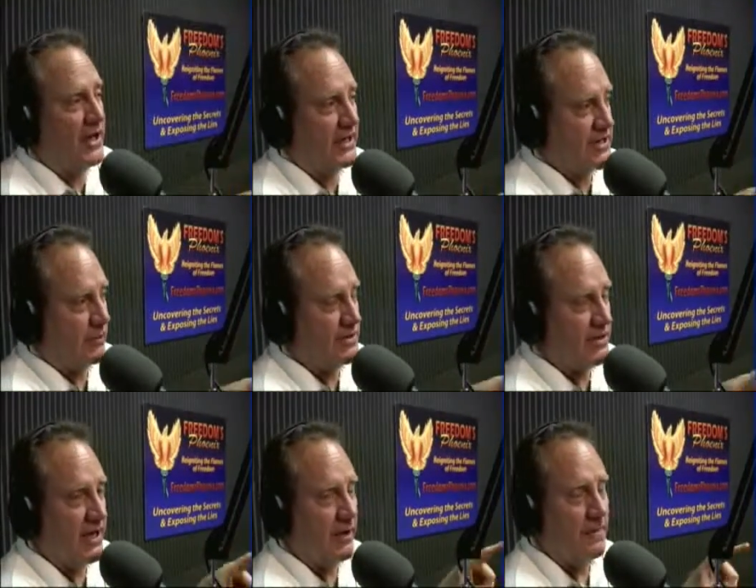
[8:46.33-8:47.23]
things that
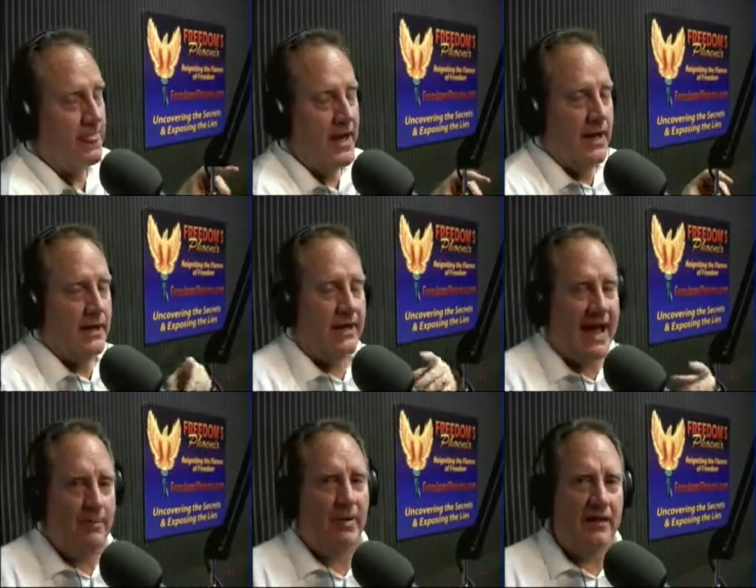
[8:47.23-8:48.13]
was there, the
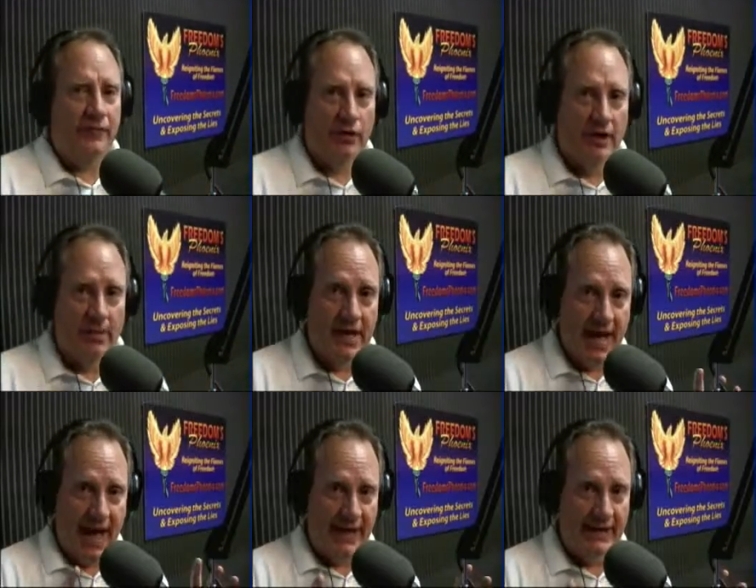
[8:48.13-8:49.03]
Campaign for Liberty
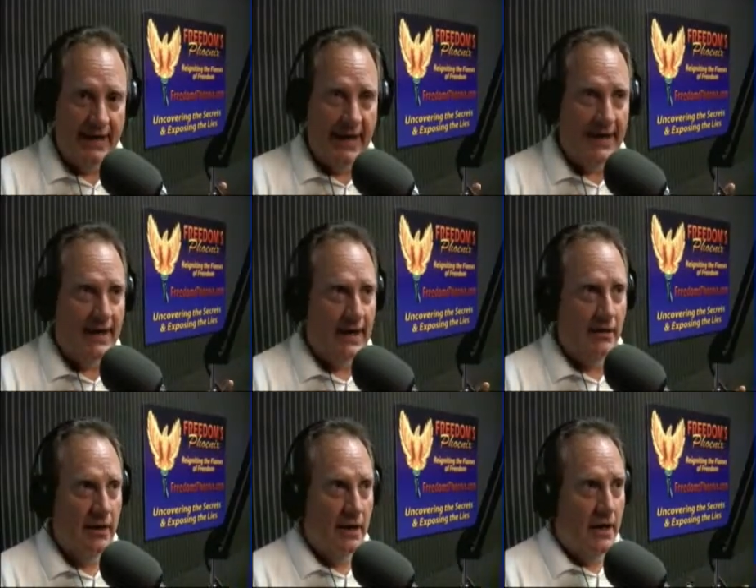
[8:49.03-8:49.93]
had a
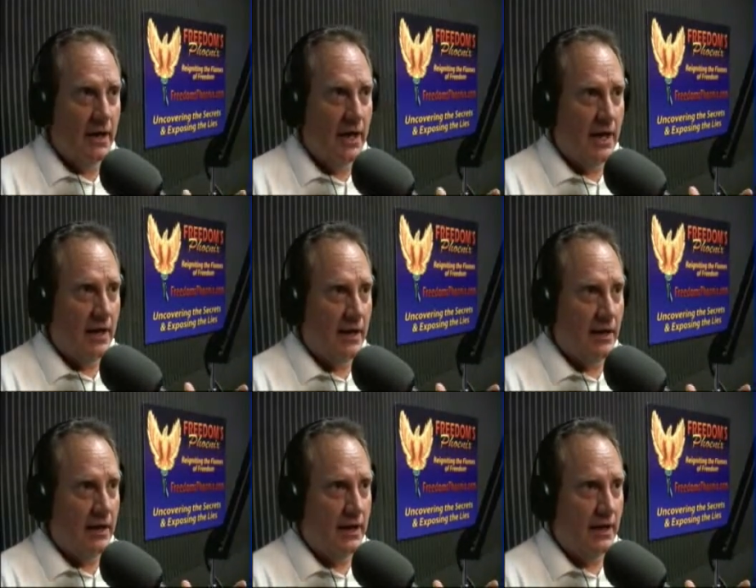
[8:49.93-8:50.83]
uh, uh,
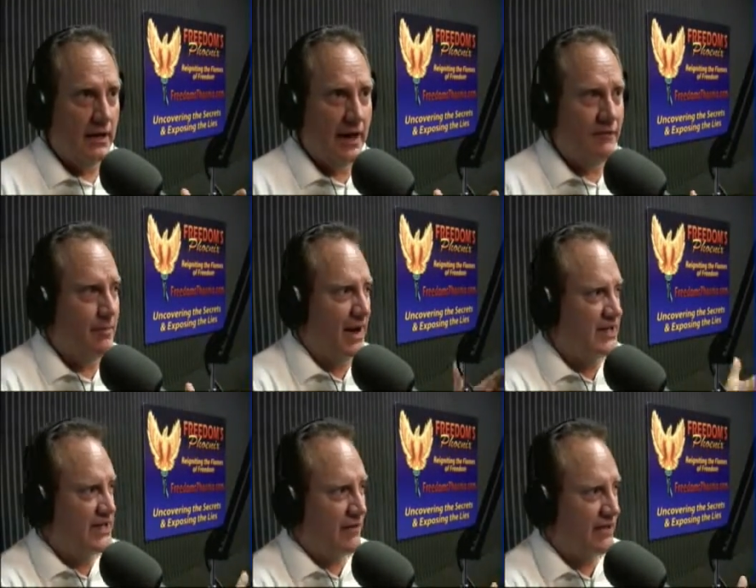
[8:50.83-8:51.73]
11 by
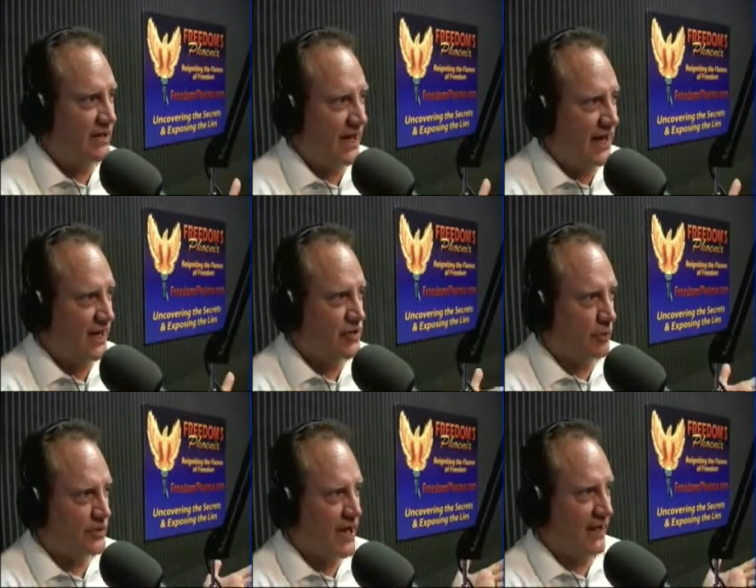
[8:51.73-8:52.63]
17,
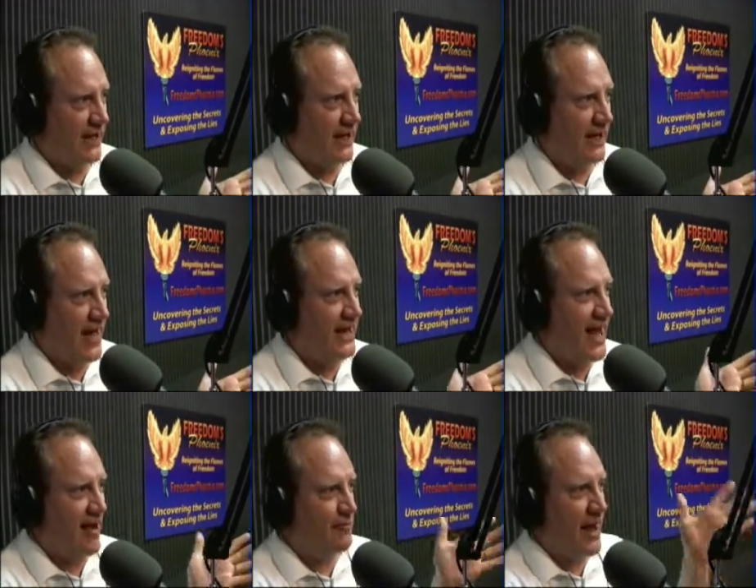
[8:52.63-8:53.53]
so it's like a eight and
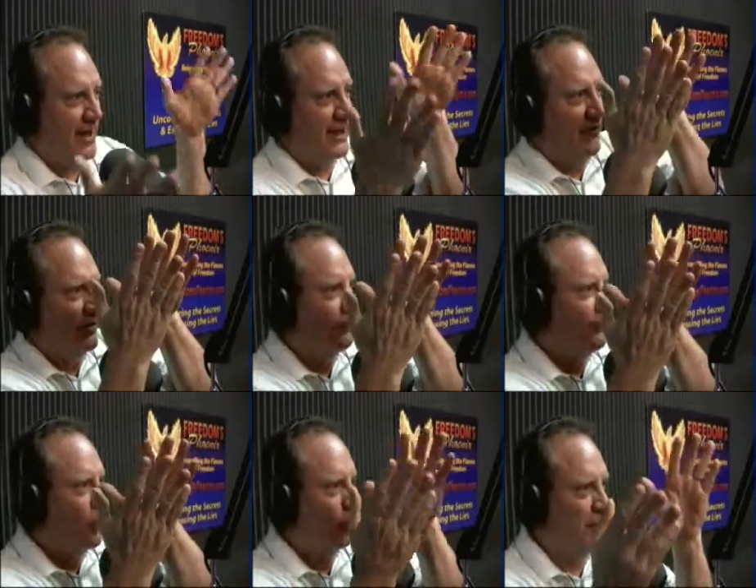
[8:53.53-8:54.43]
a half by 11
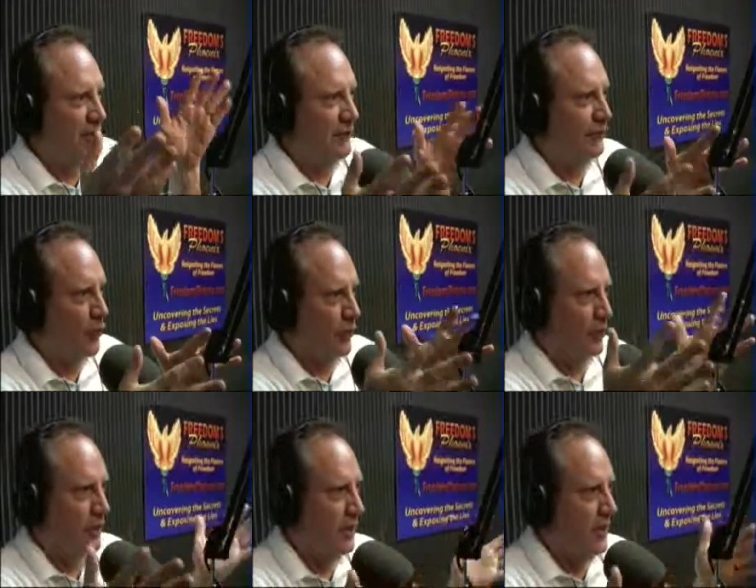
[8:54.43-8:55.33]
folded
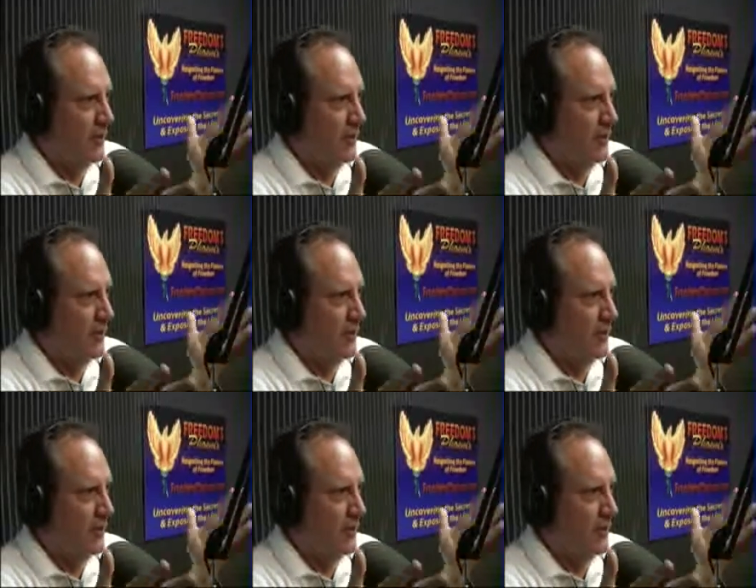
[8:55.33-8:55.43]
four